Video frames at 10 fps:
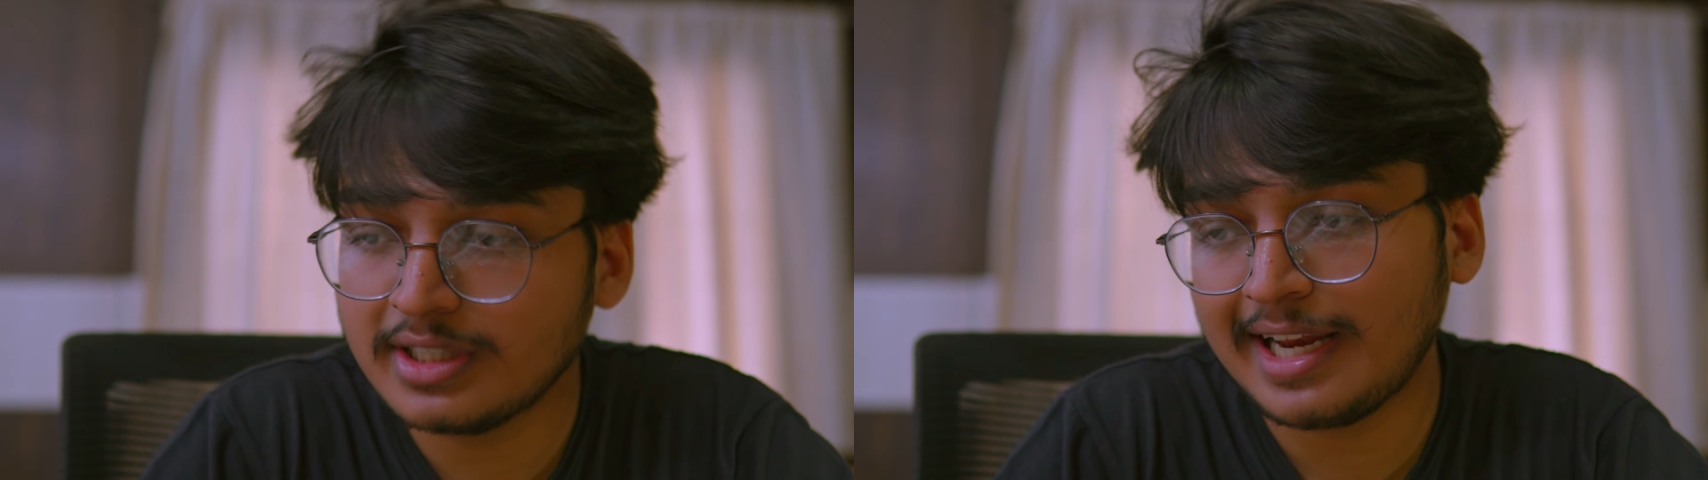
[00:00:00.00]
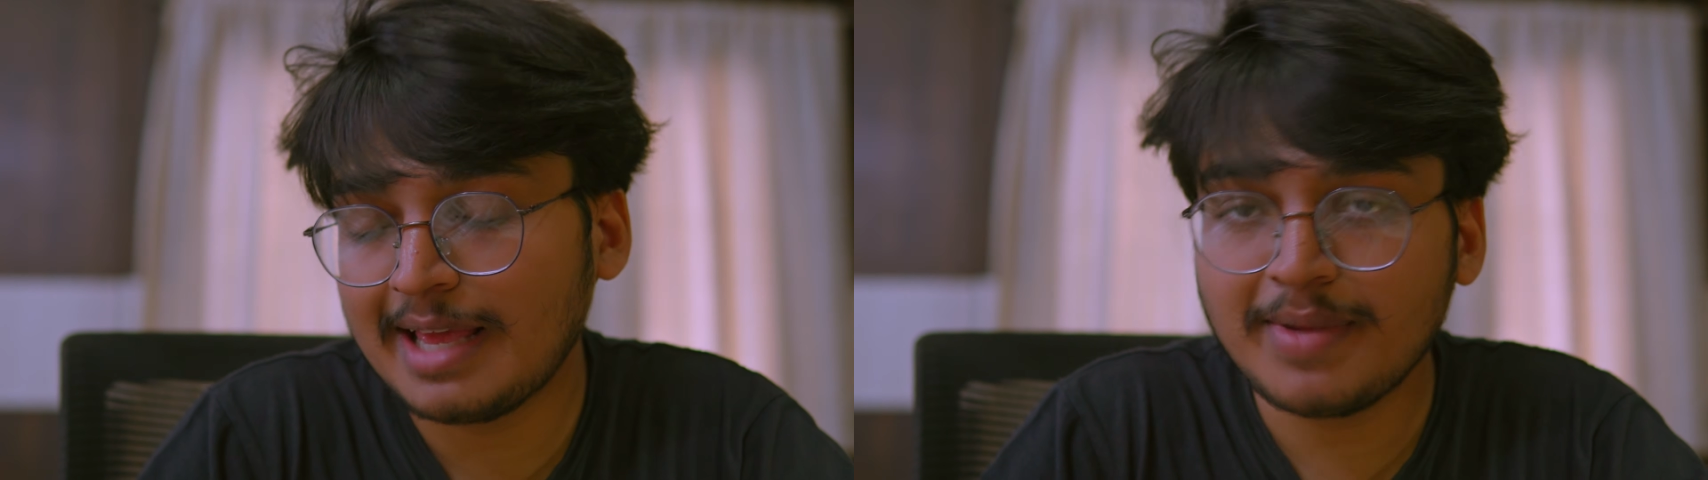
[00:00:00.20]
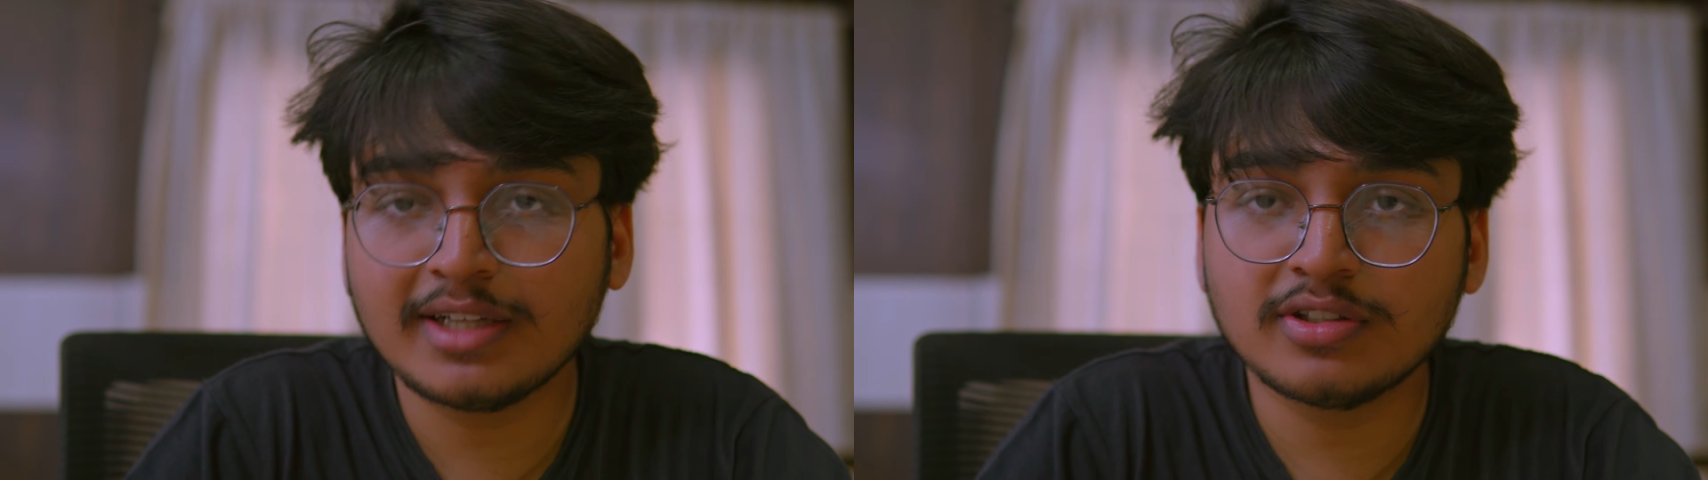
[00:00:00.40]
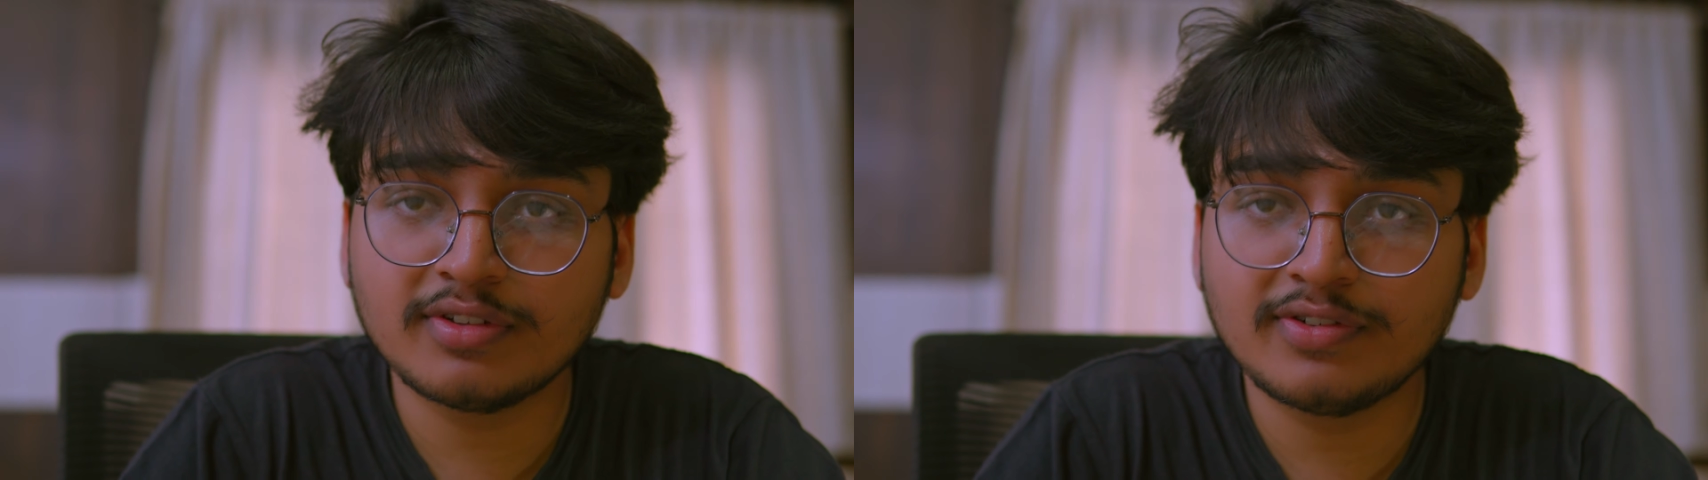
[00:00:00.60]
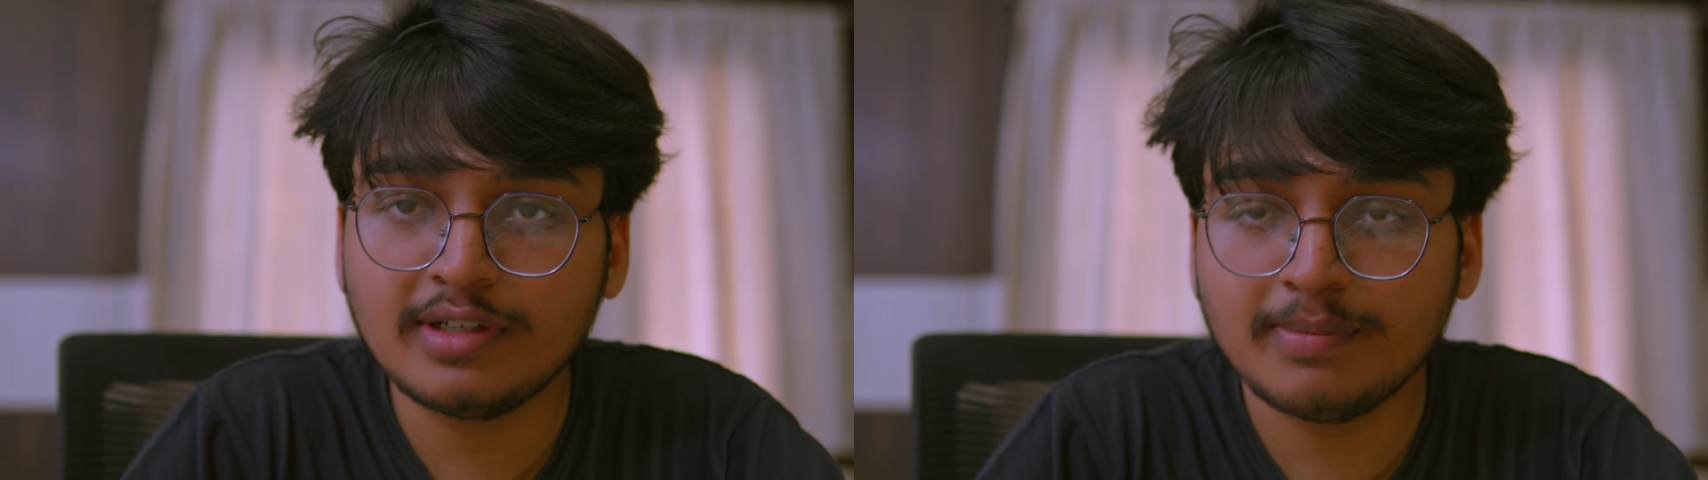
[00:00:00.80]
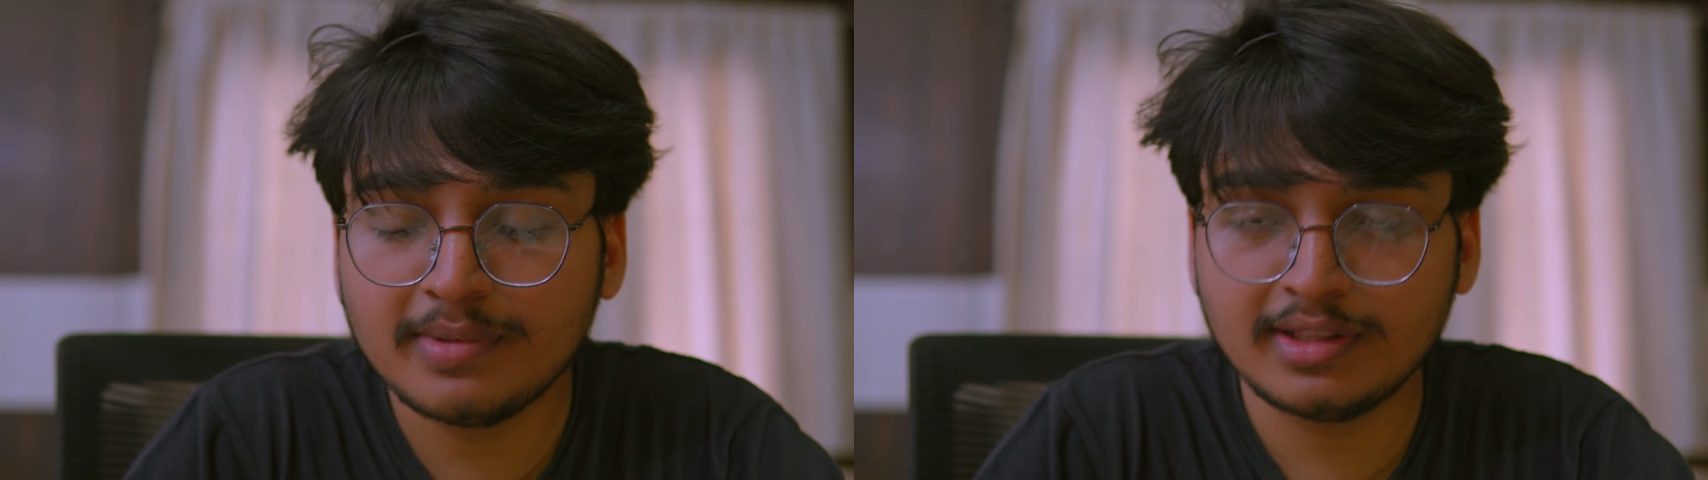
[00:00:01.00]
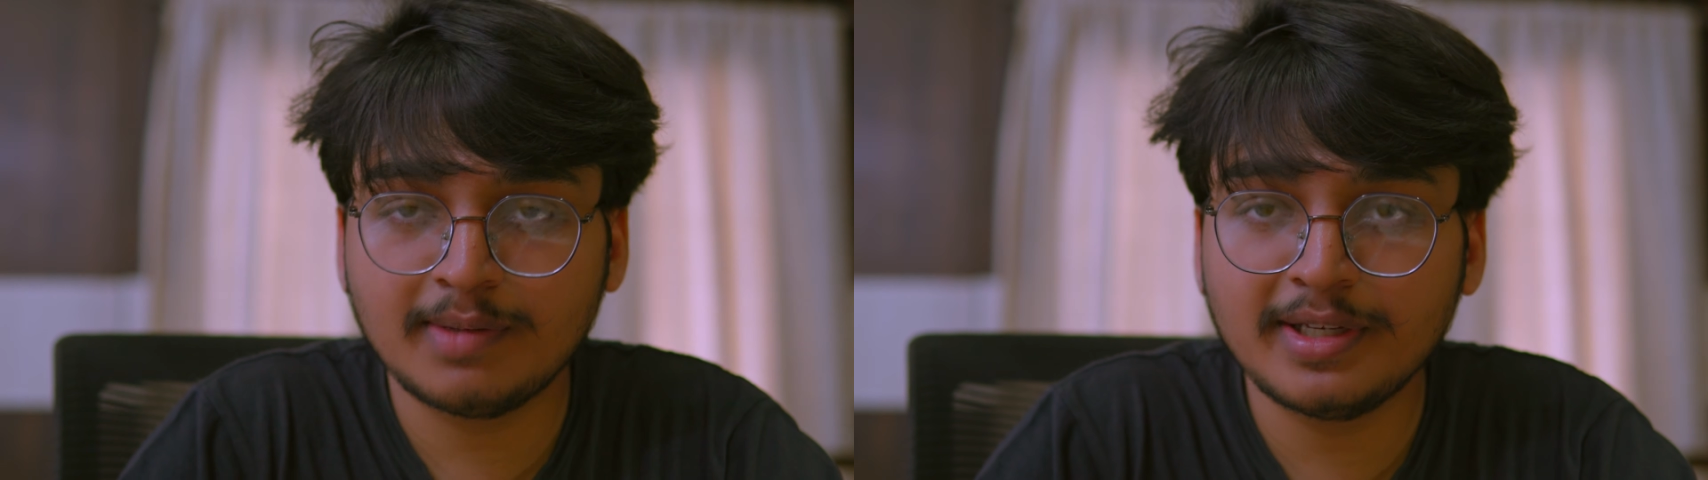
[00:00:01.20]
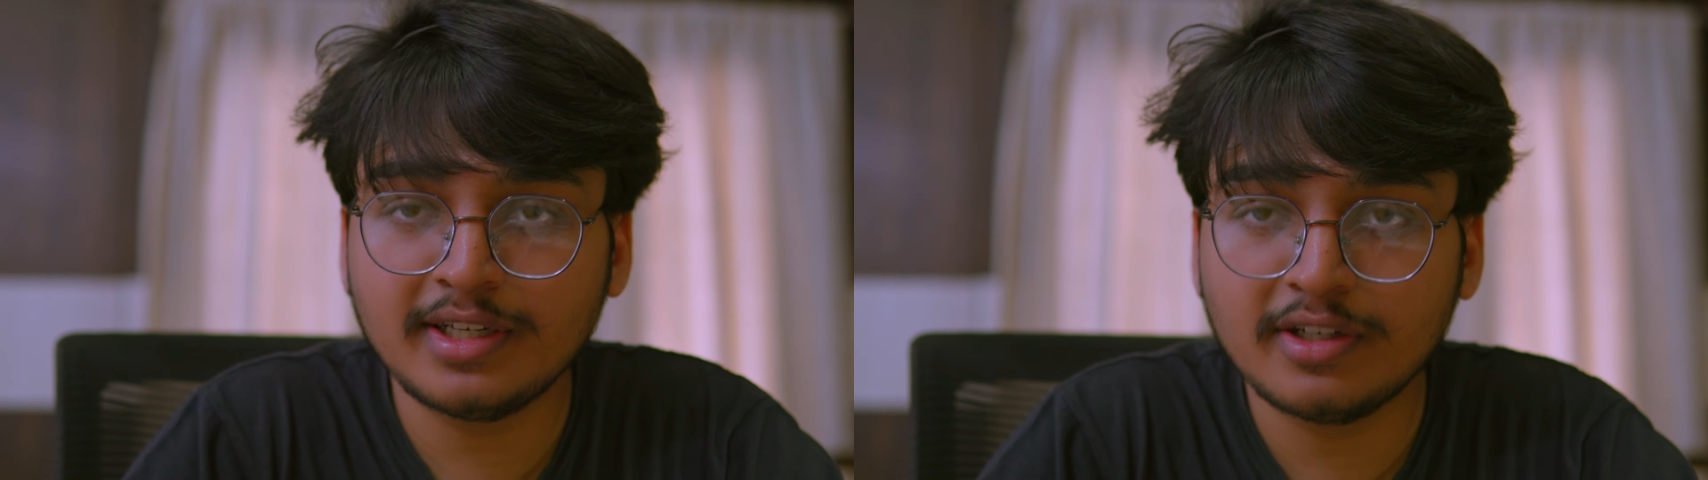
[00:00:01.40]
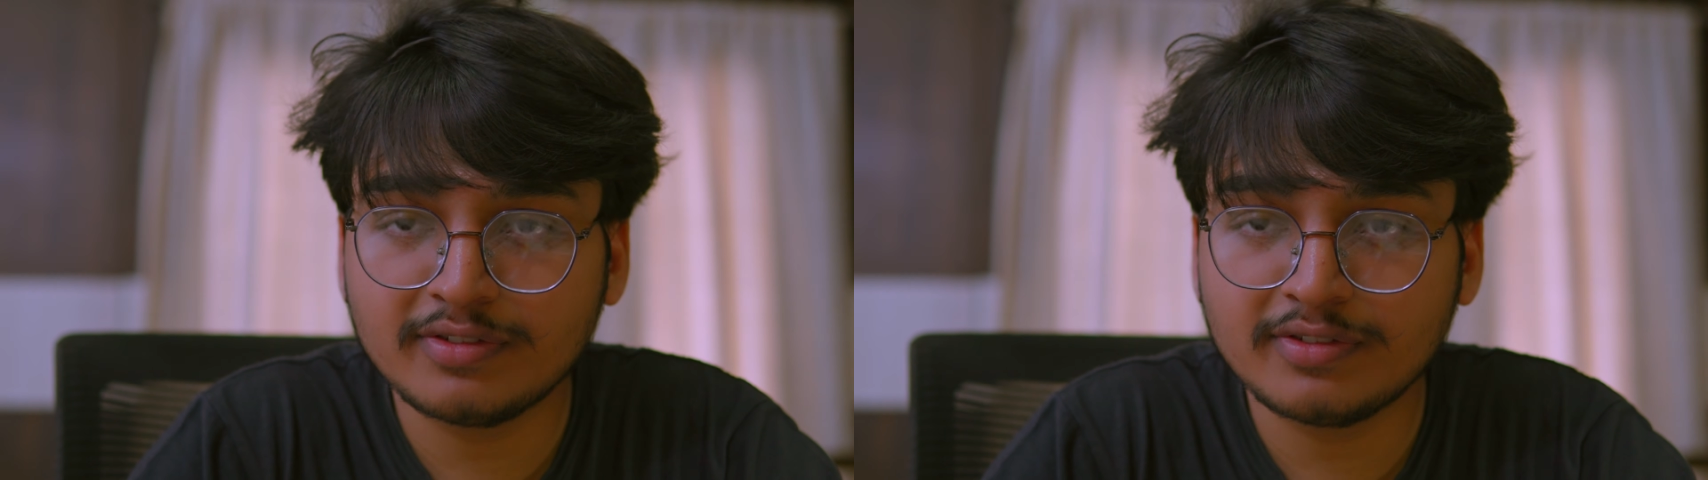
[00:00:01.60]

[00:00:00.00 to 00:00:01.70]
the climax of the film in the beginning